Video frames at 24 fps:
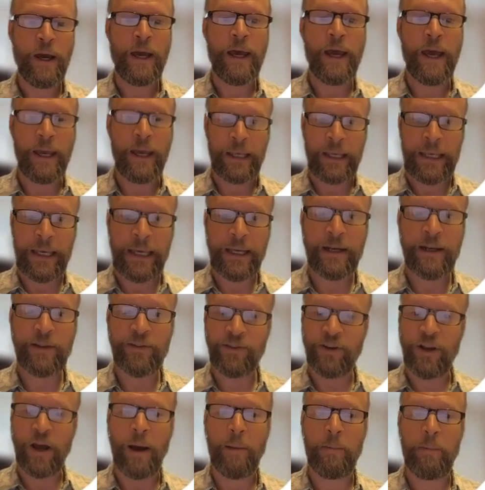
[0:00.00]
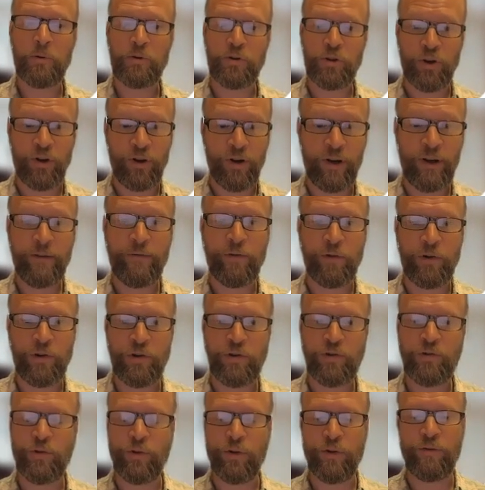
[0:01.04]
Again, is an opportunity for
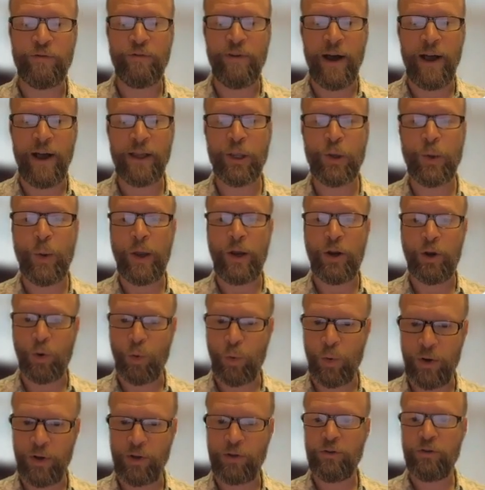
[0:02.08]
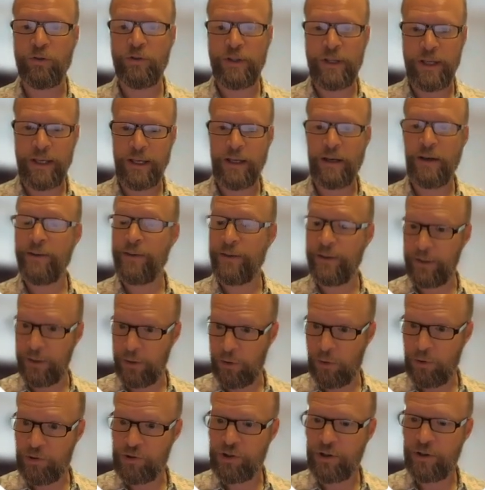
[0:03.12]
you to evaluate a critical need in
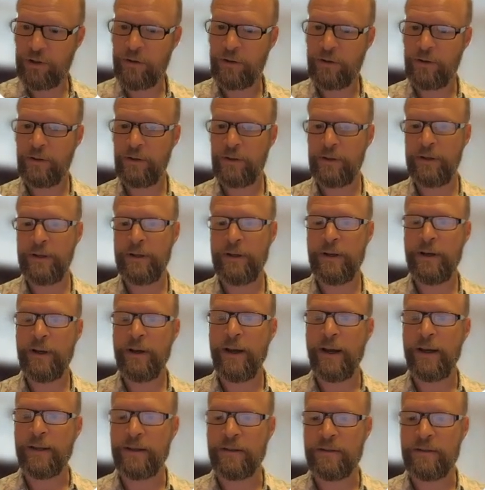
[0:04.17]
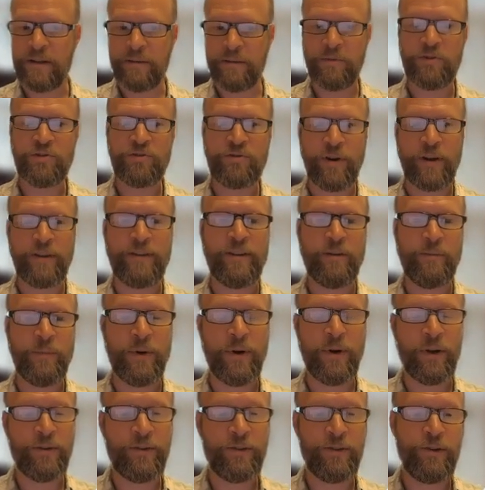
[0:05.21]
literature and to demonstrate the
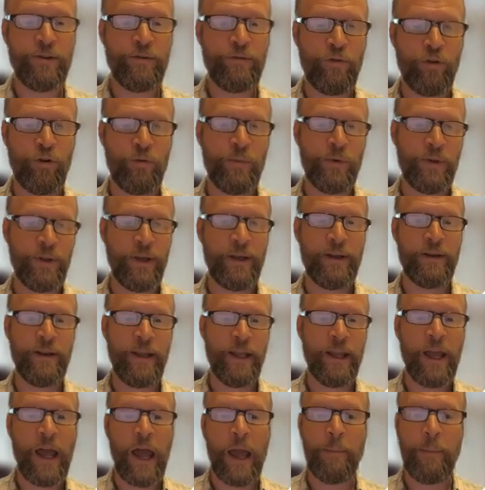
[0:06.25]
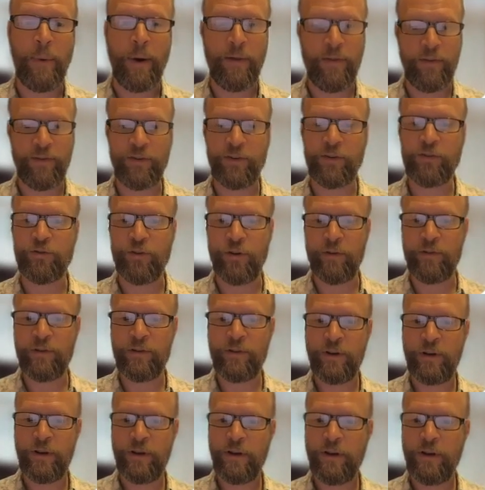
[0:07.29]
ability to formulate a
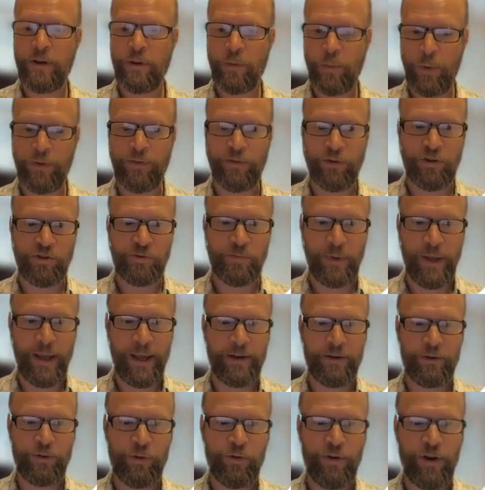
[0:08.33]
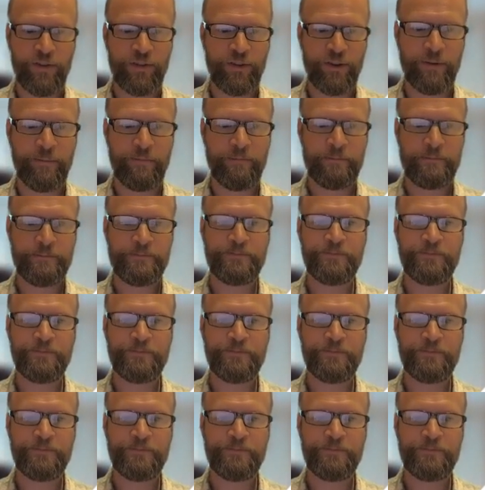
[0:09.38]
hypothesis-driven research plan to address it.